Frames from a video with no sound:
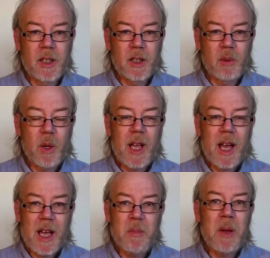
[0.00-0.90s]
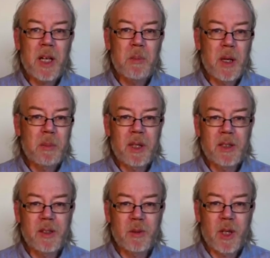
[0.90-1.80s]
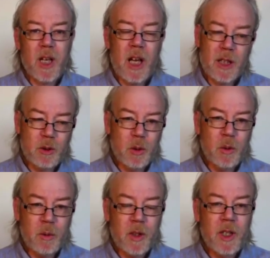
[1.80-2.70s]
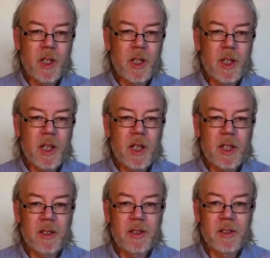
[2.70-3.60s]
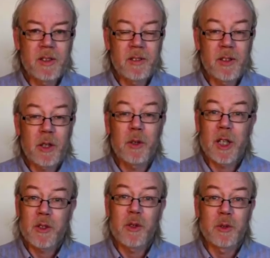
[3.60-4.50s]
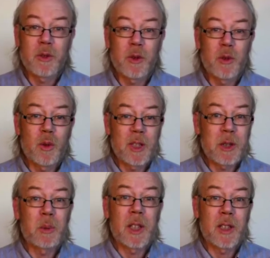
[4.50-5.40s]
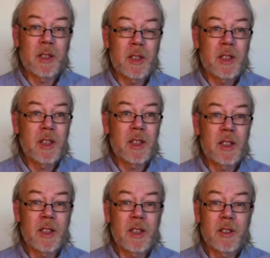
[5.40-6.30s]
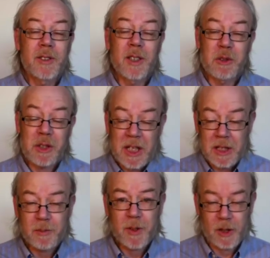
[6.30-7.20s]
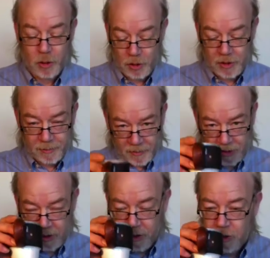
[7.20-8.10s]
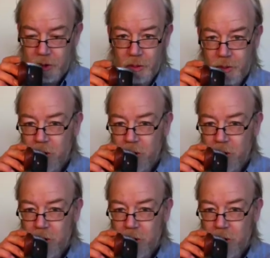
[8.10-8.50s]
why I make my belts the way I do, and the connection to Linville in Tennessee, actually. So,